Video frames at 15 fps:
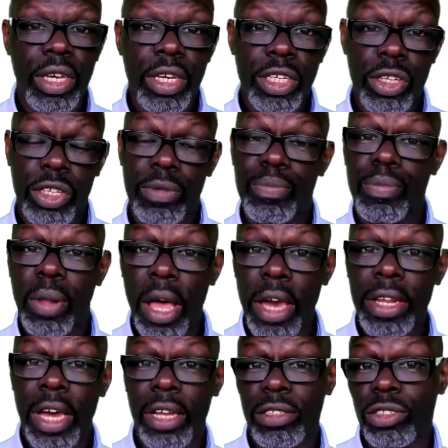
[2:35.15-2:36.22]
You can apply
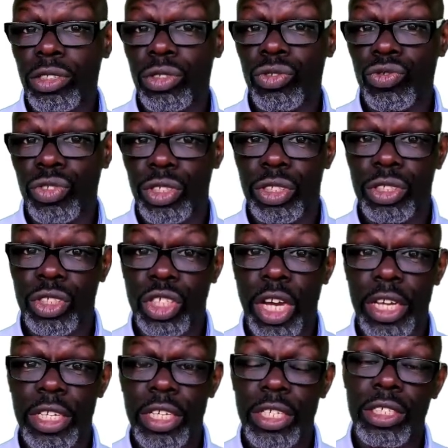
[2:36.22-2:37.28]
that to traditional
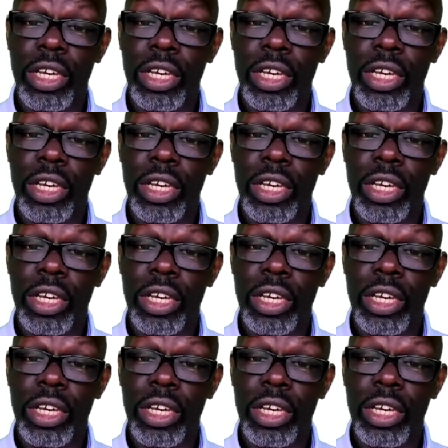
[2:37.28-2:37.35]
Chinese